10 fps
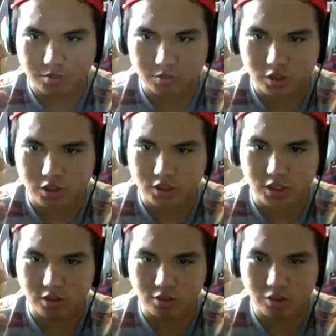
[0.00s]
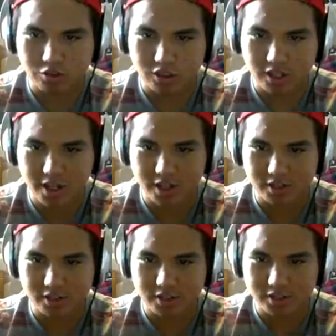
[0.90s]
Casino usually
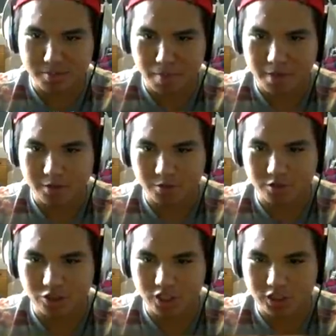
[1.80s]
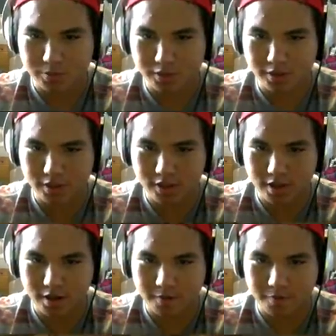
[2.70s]
has some good chests, but
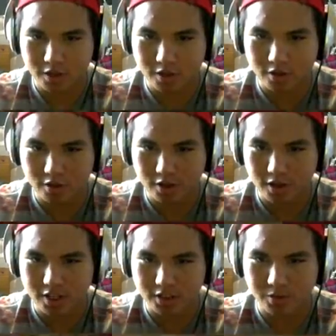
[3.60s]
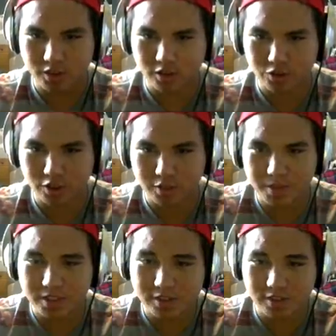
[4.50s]
I figure it has been looted
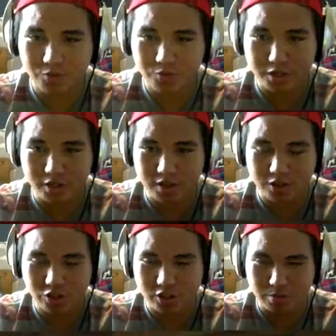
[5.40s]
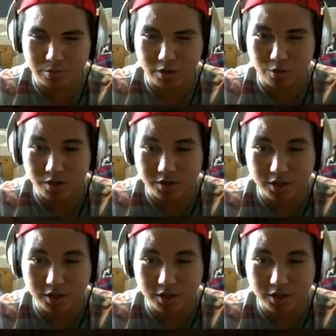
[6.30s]
based on the fact that that chest up there was.